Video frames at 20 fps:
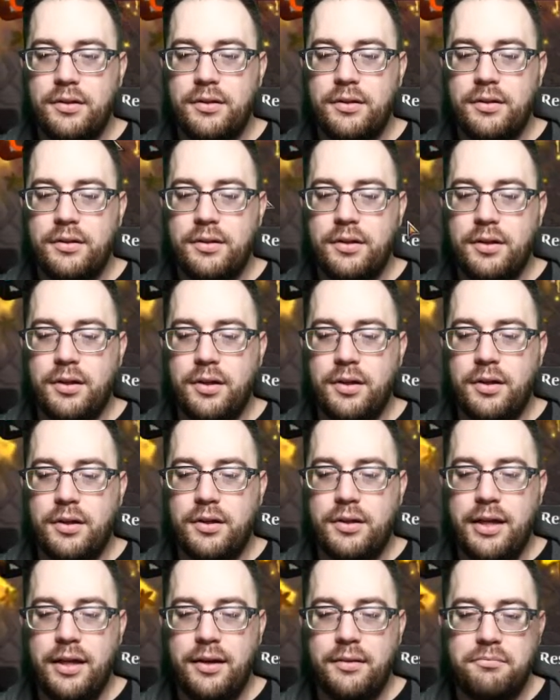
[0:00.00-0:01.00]

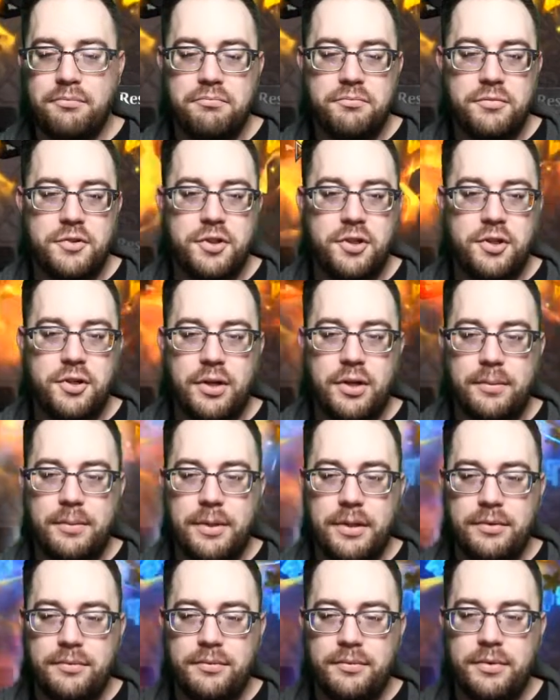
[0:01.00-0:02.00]
yeah, sure. I
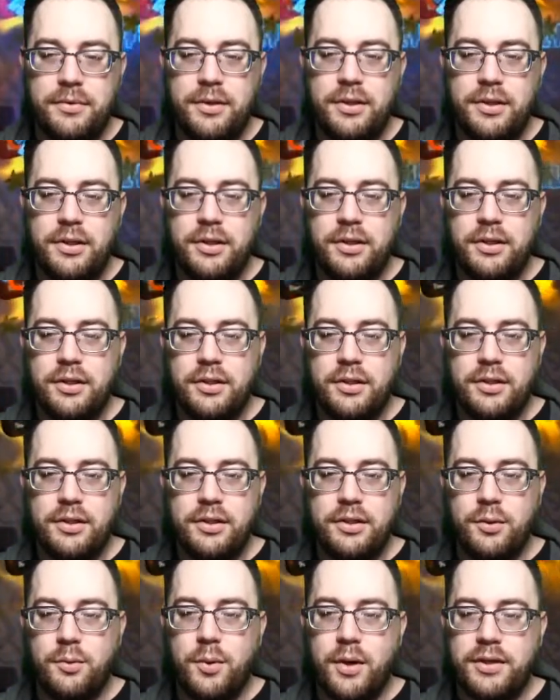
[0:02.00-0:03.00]
mean,
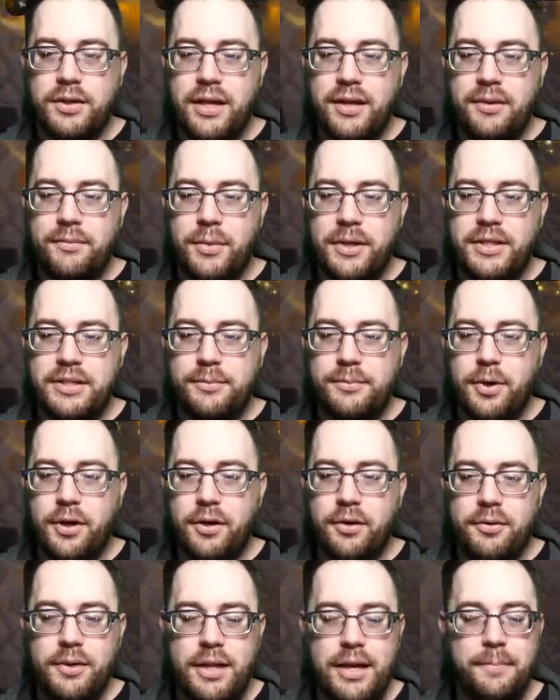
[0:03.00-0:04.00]
you want that Brazen
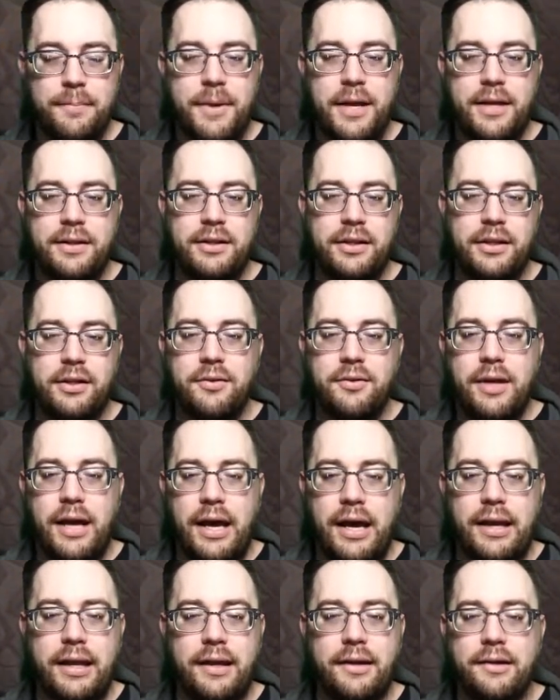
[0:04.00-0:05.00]
Borrower that badly, you
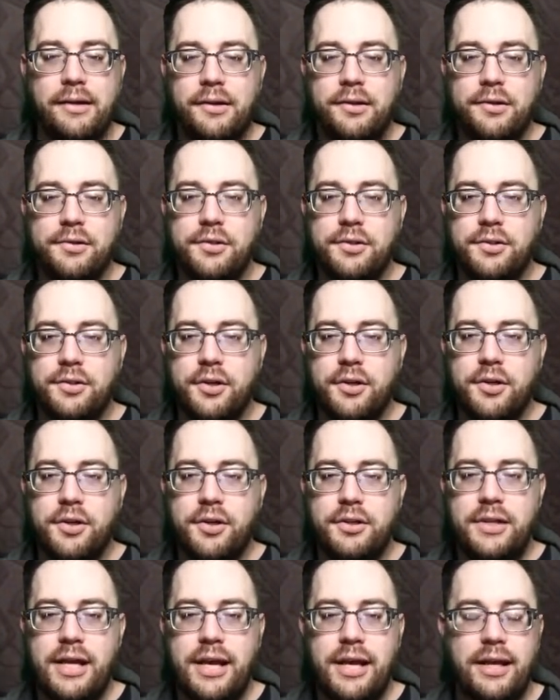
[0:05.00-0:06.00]
got it. Sure
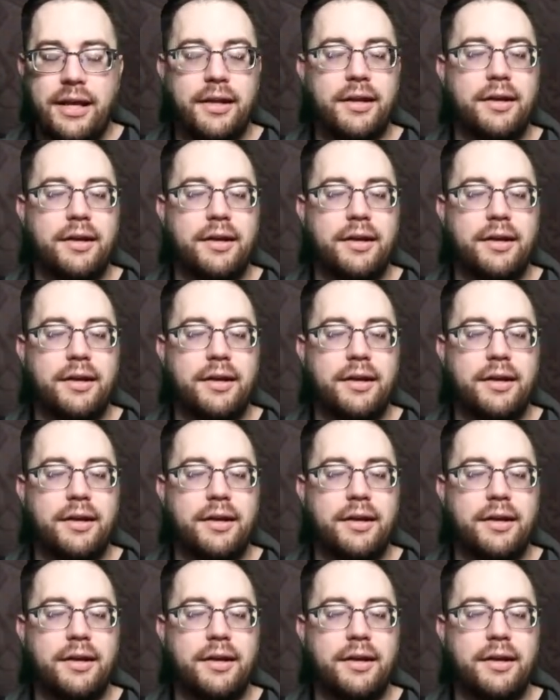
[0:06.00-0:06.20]
ting.